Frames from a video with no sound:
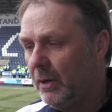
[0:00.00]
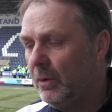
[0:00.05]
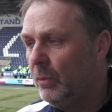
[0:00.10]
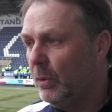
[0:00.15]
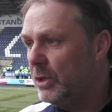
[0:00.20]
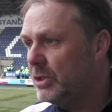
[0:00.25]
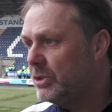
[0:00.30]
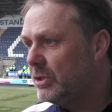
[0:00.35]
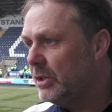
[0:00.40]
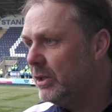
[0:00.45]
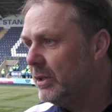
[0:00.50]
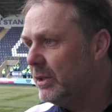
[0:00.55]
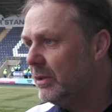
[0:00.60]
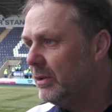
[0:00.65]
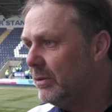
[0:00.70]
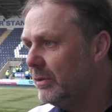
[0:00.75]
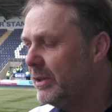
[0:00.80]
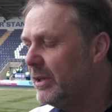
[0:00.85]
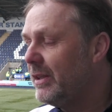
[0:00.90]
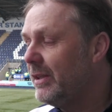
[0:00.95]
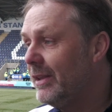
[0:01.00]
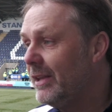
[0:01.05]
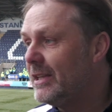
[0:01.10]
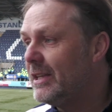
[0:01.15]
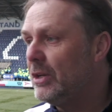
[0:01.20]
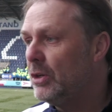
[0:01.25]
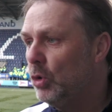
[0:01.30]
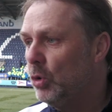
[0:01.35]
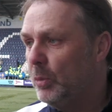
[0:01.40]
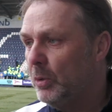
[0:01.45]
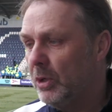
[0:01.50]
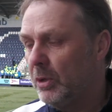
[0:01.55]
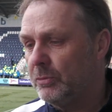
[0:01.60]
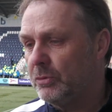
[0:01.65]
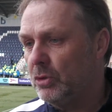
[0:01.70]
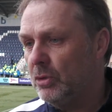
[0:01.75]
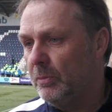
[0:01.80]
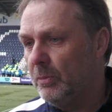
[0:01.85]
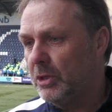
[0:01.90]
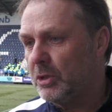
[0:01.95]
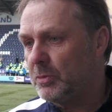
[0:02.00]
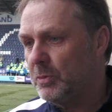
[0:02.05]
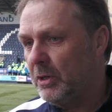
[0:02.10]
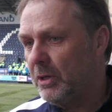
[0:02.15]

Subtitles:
which they didn't open up too much.